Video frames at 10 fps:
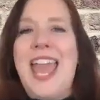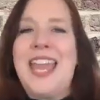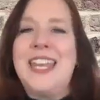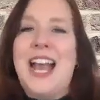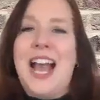
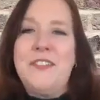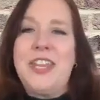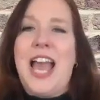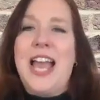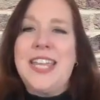And
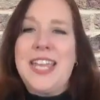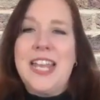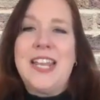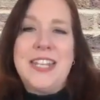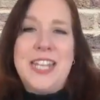Ivy, I
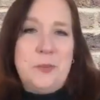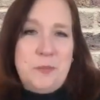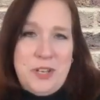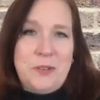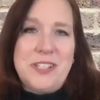cannot help
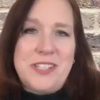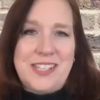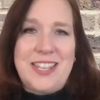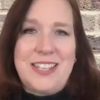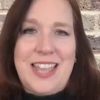
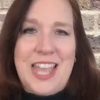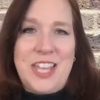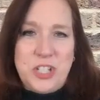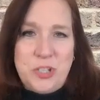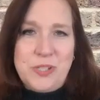noticing
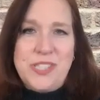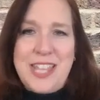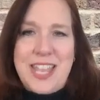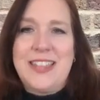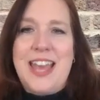as you were
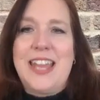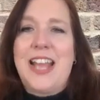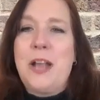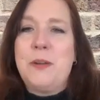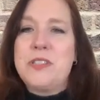saying that,
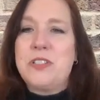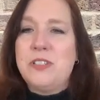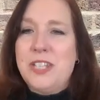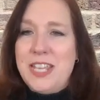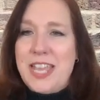I was
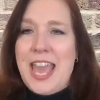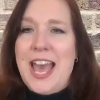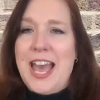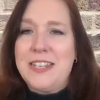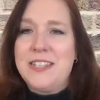looking
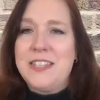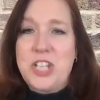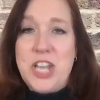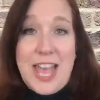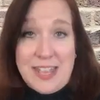at the
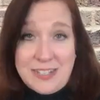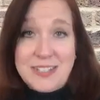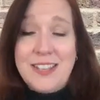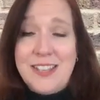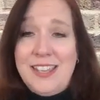chat
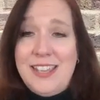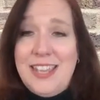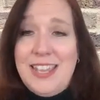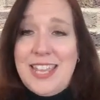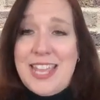
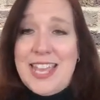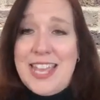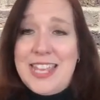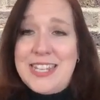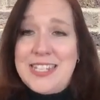
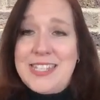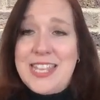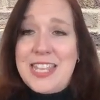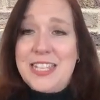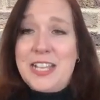and
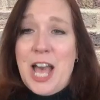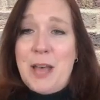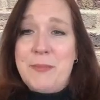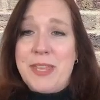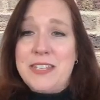seeing a
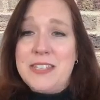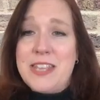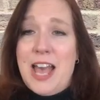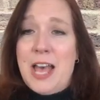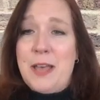comment
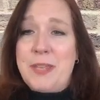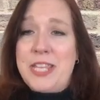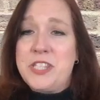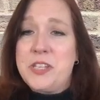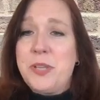um,
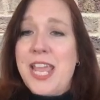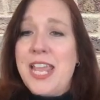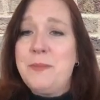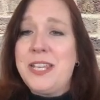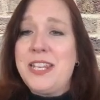it's
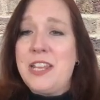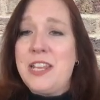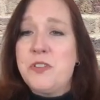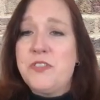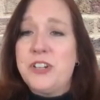okay to be an
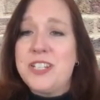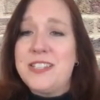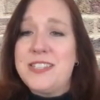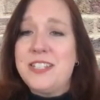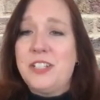introvert
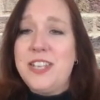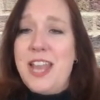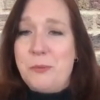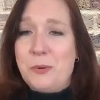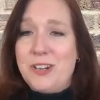and still
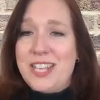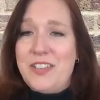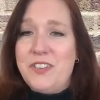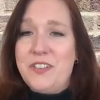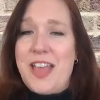network
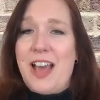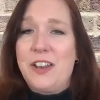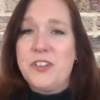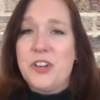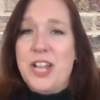even if
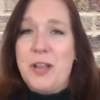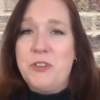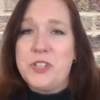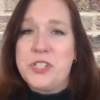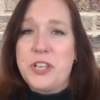out of your
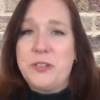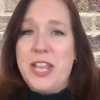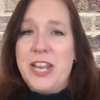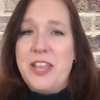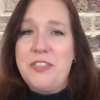comfort zone
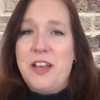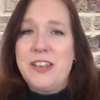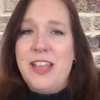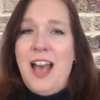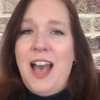and i
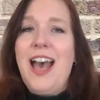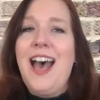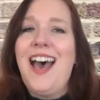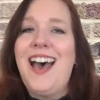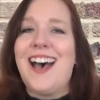thought
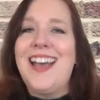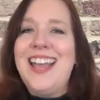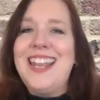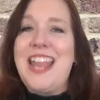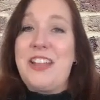aha
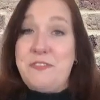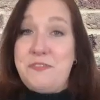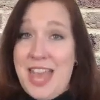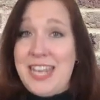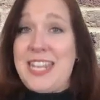now if
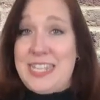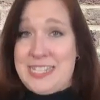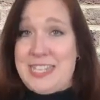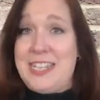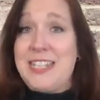that
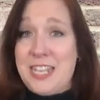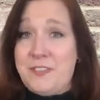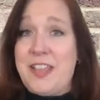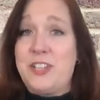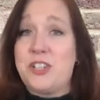isn't
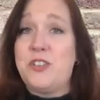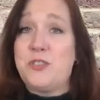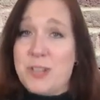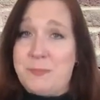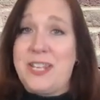innovation
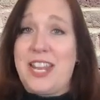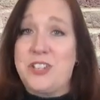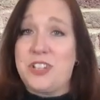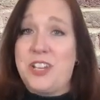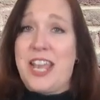
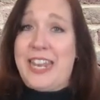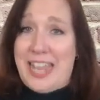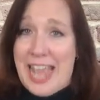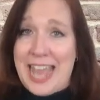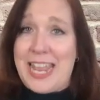trepidation
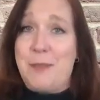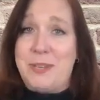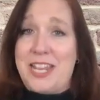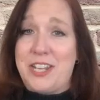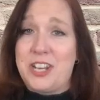and
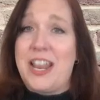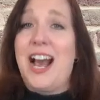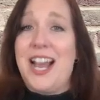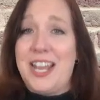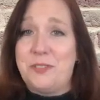adaptation
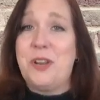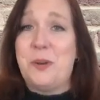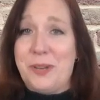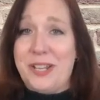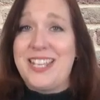i don't
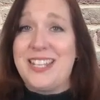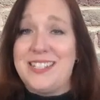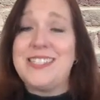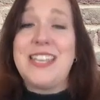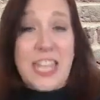know what
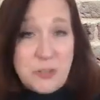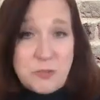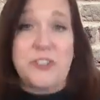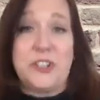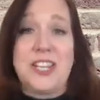is
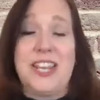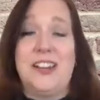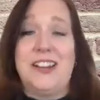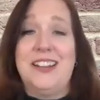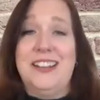introvert
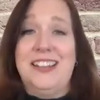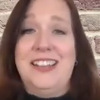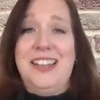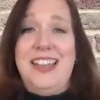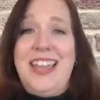here
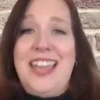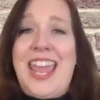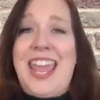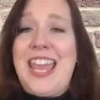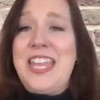
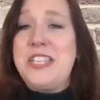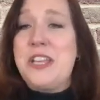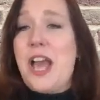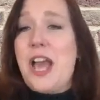and